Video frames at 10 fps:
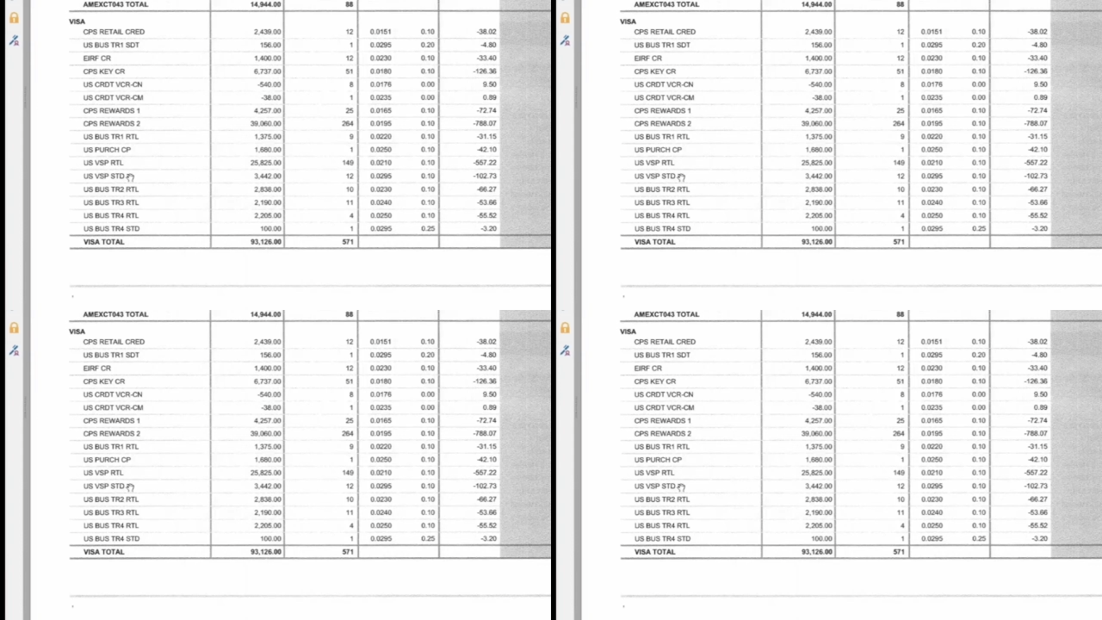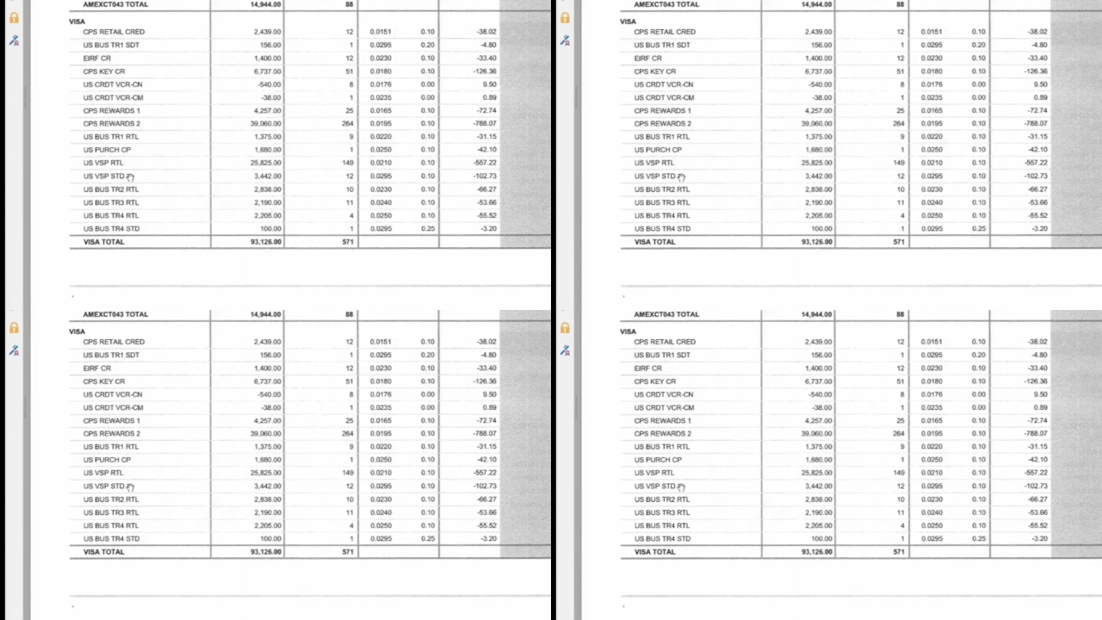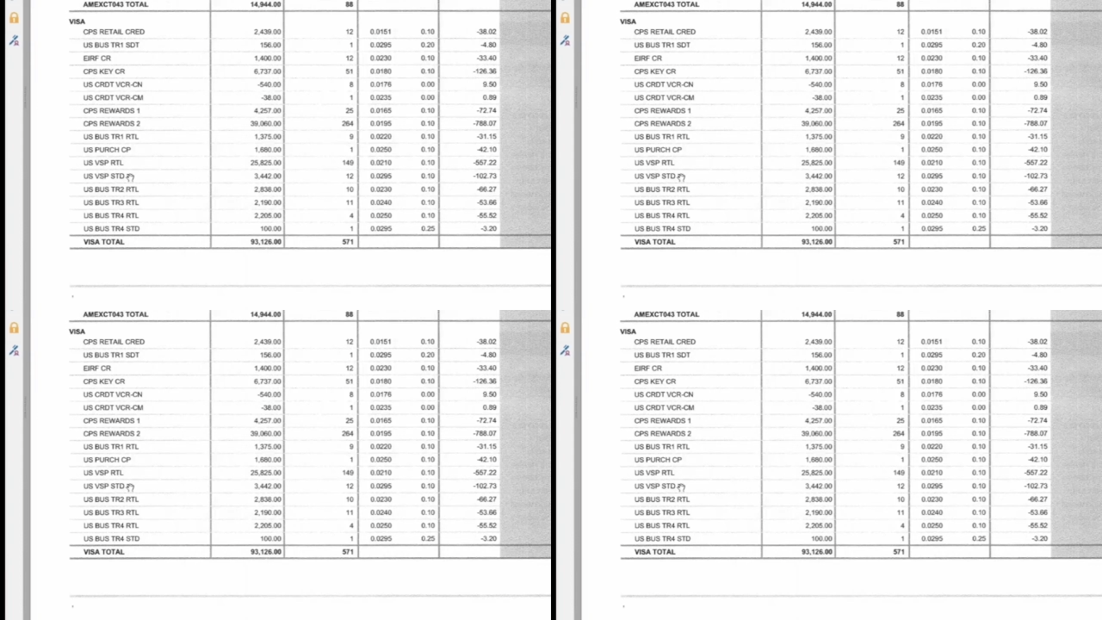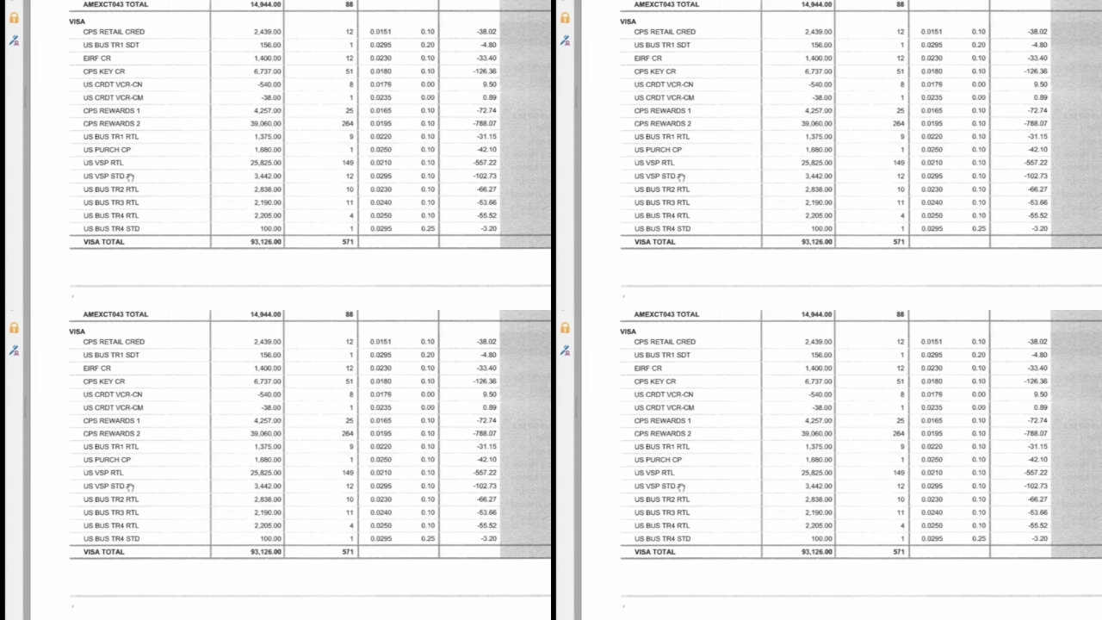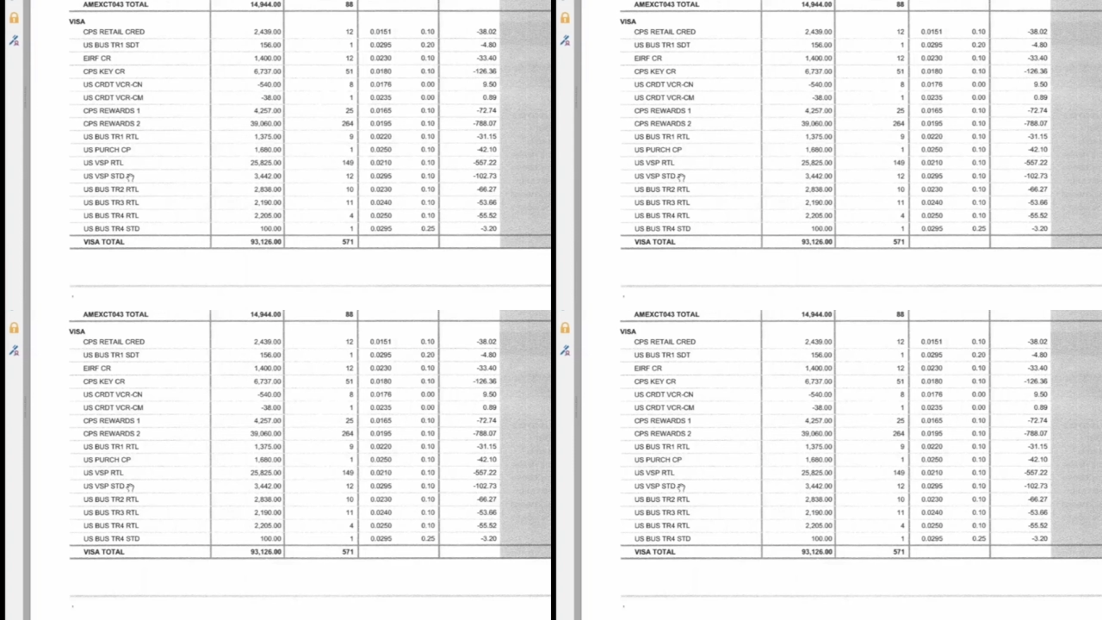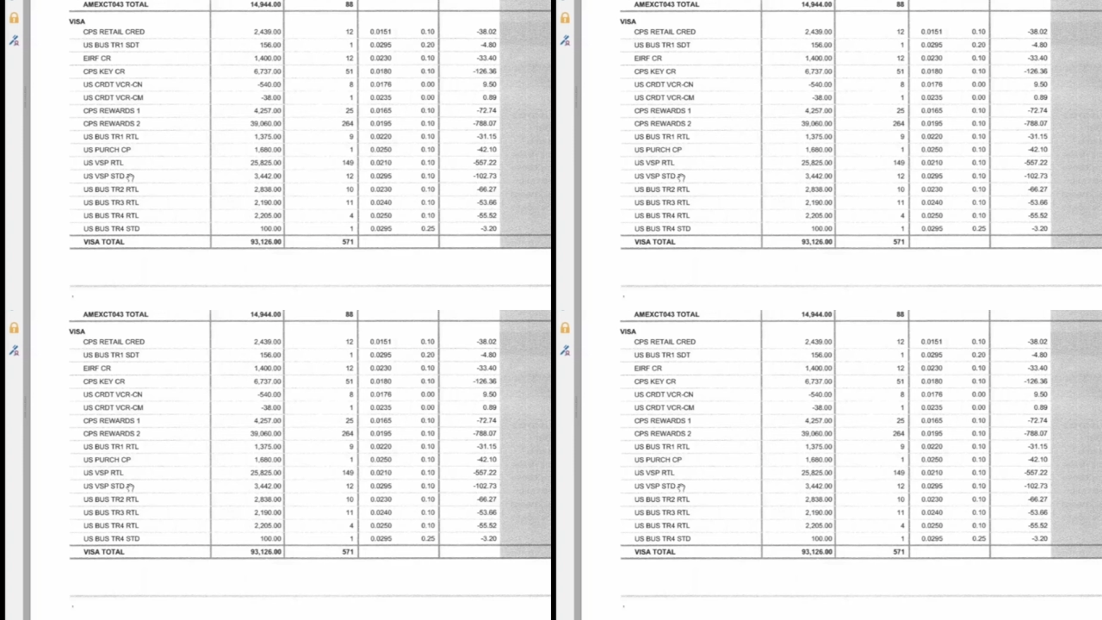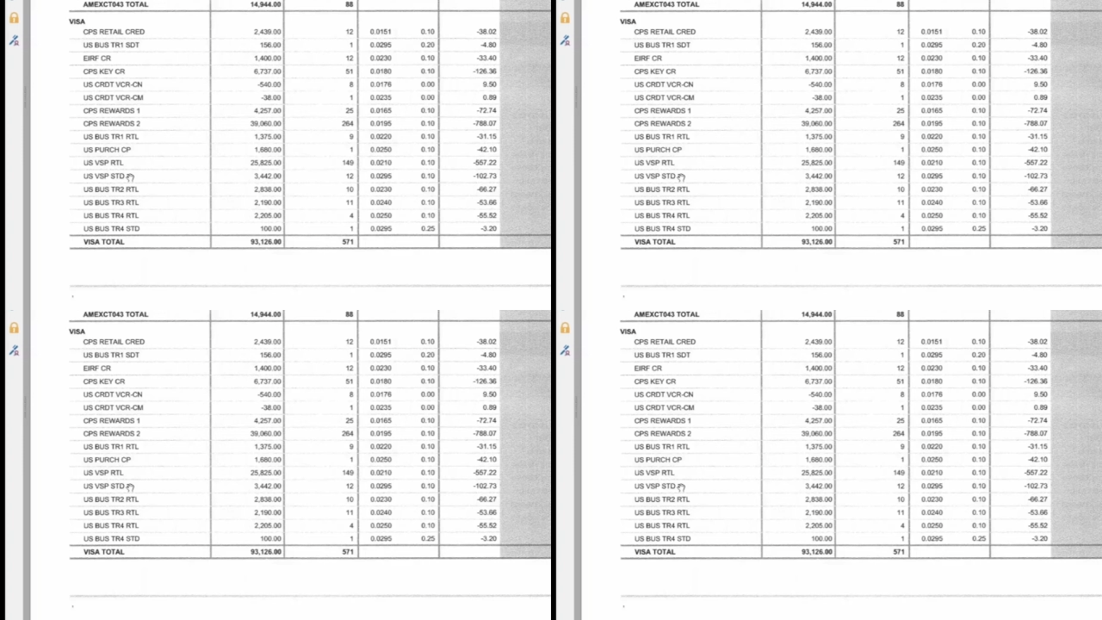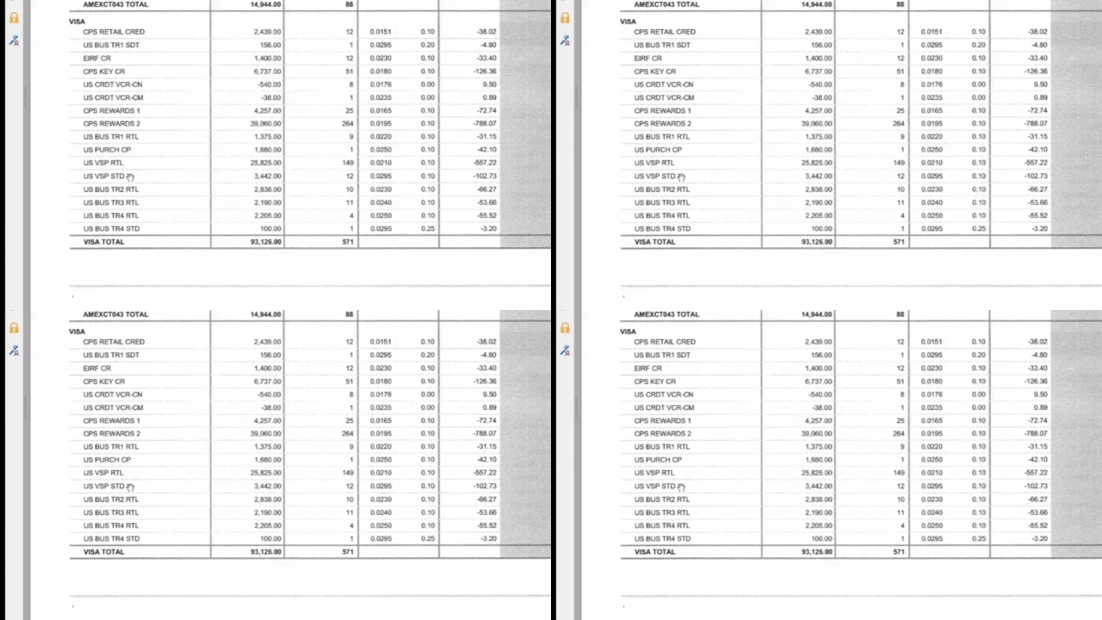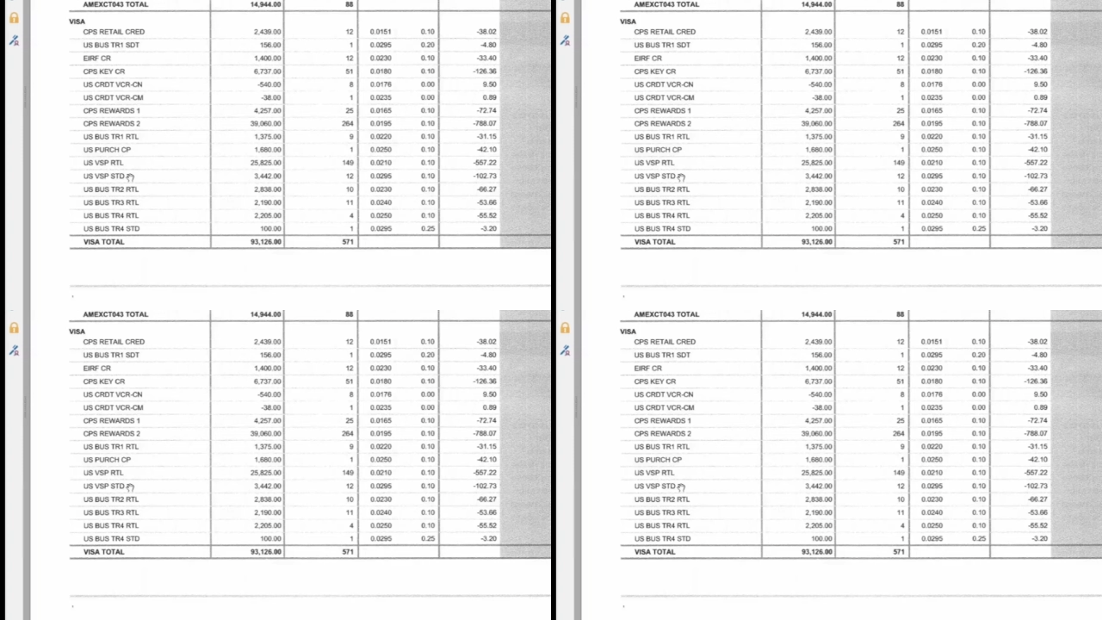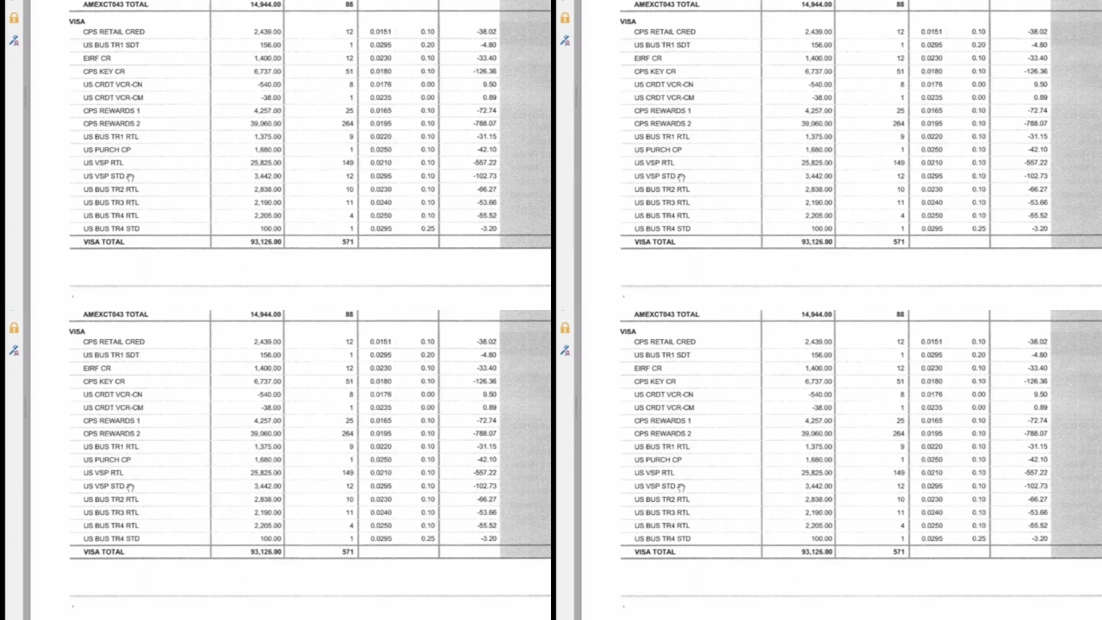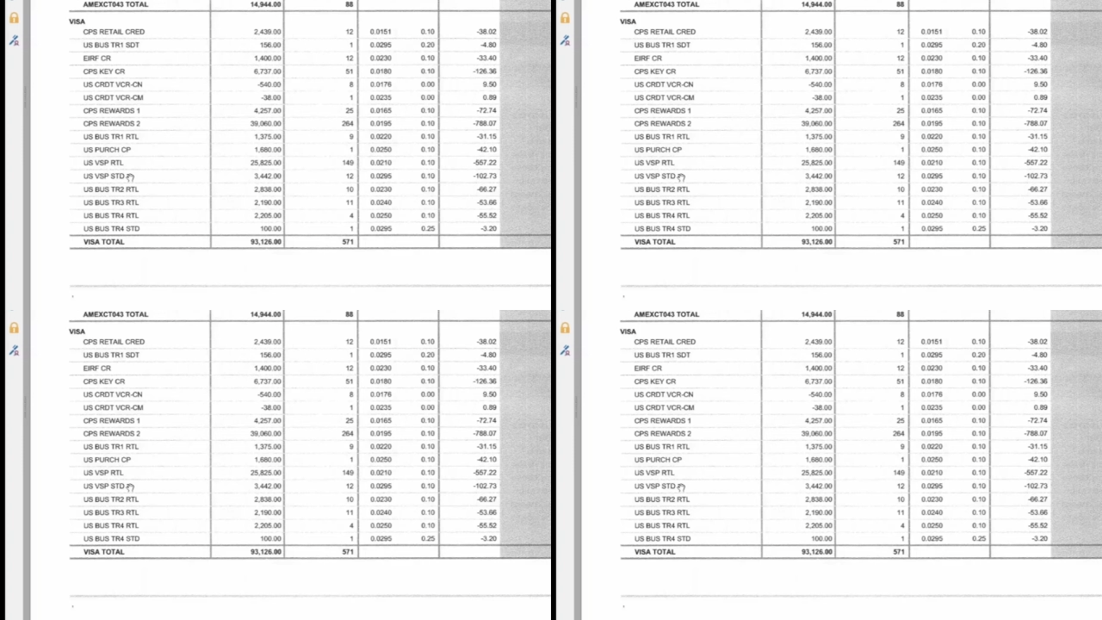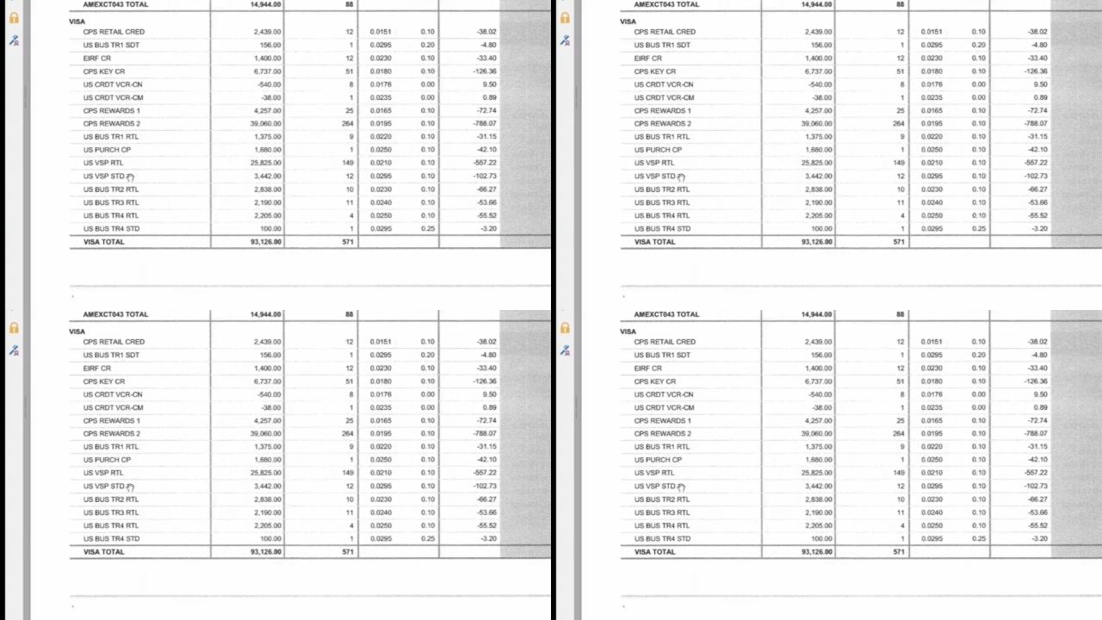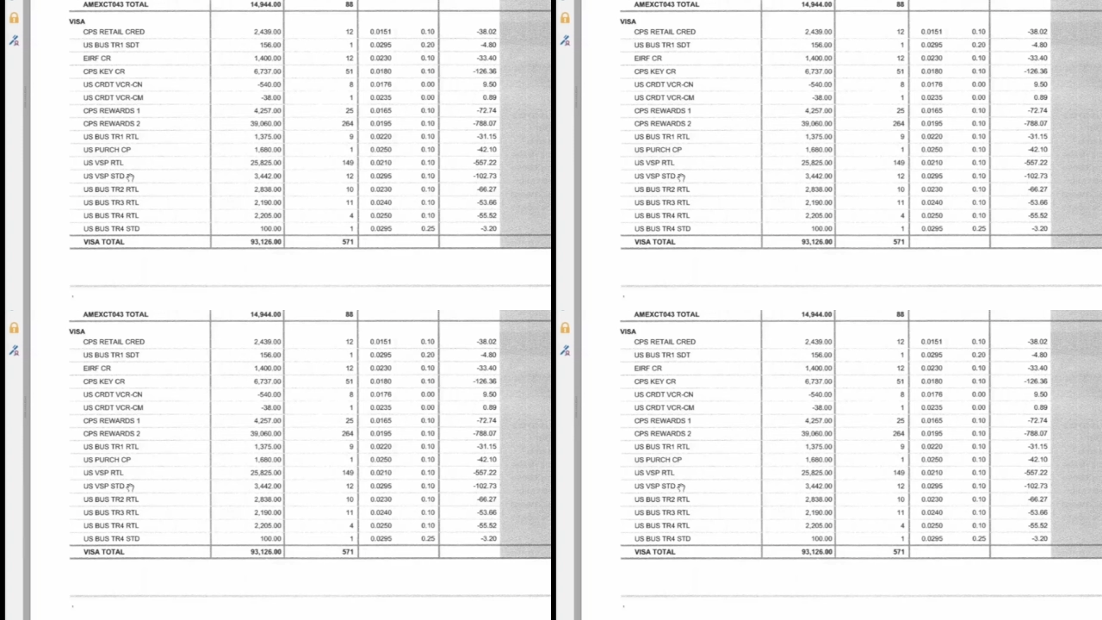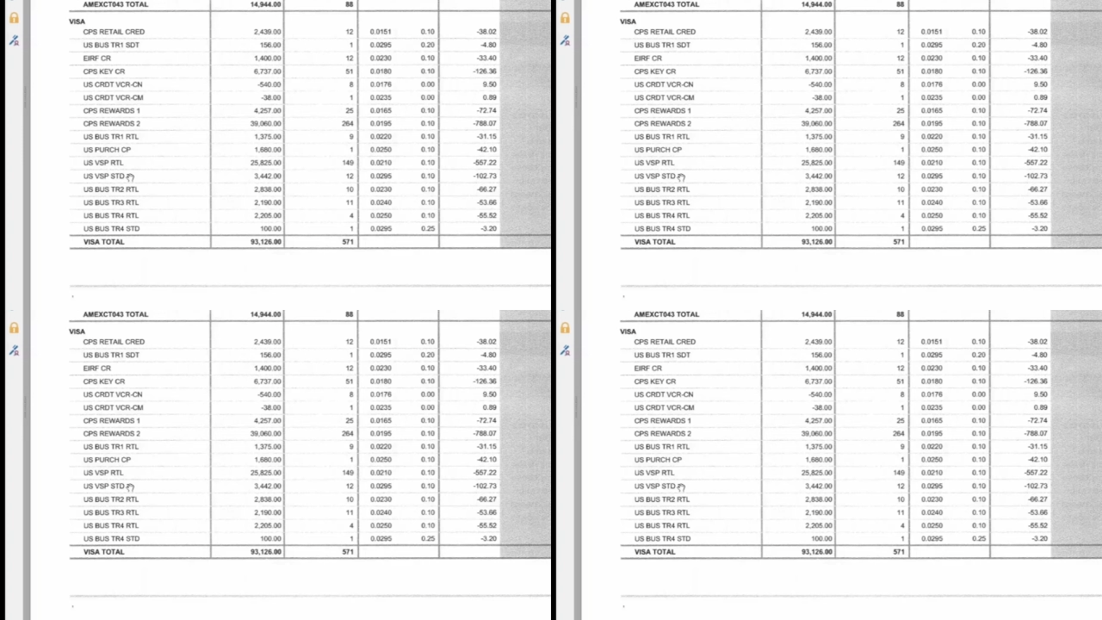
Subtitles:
No face is visible, so there are no lips to read.